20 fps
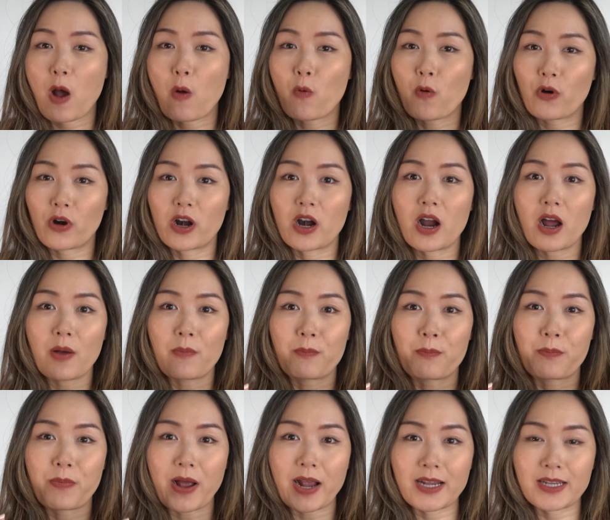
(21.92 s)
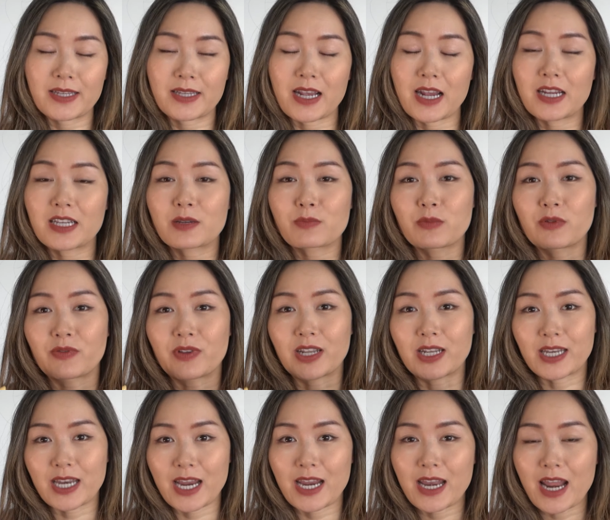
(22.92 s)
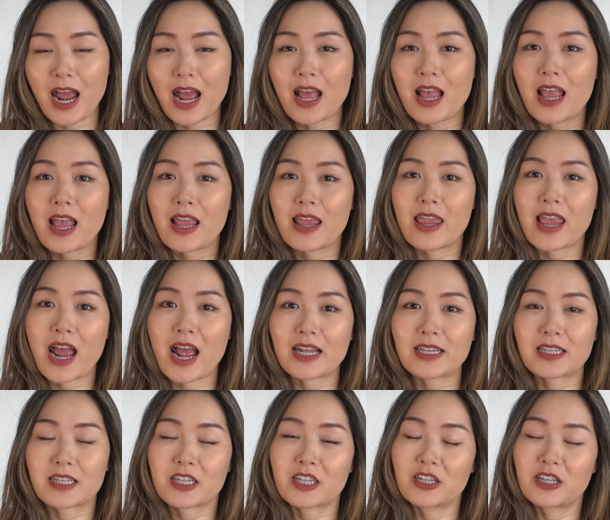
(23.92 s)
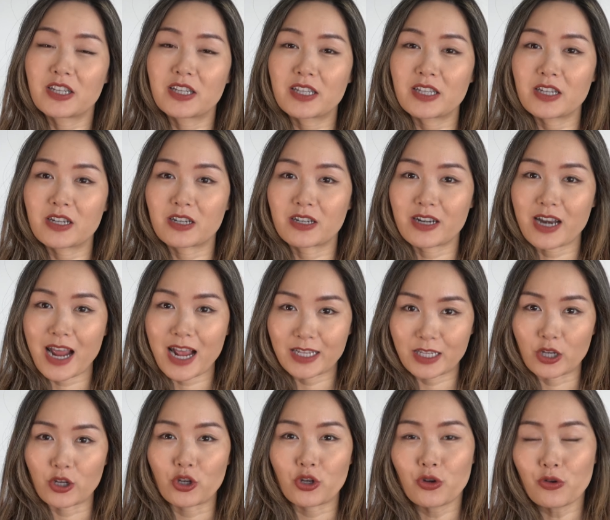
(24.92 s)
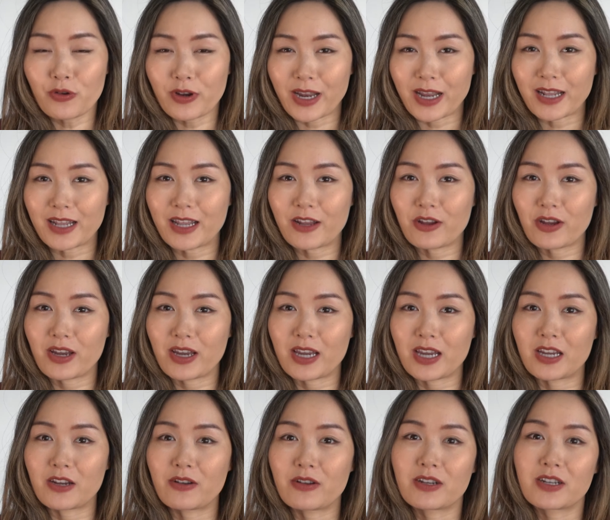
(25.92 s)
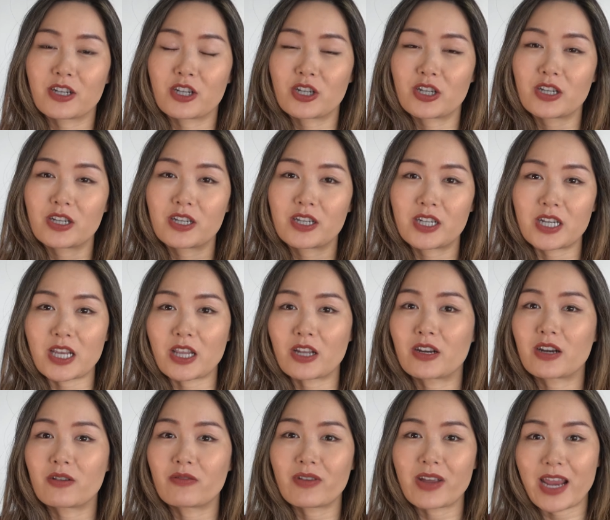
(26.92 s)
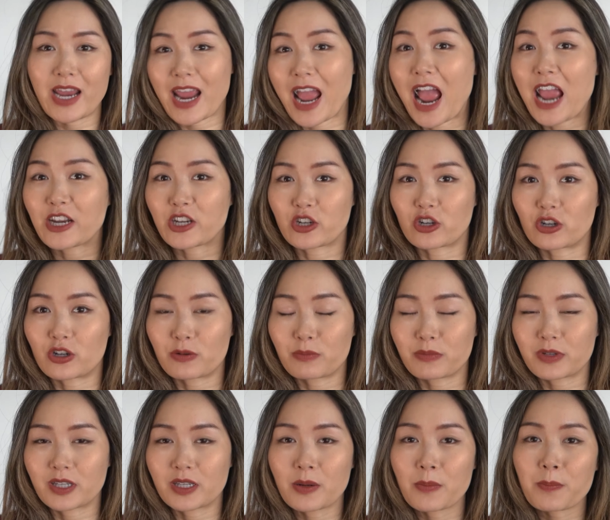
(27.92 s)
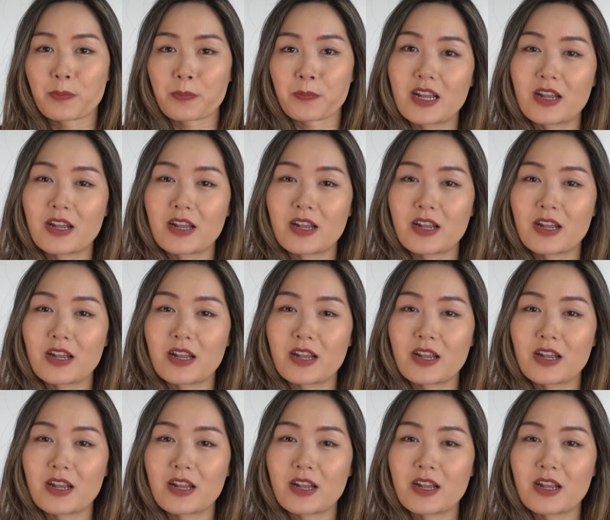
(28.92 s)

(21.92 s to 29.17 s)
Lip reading: or a byte size of the data that's considered as a unit in generative AI terms.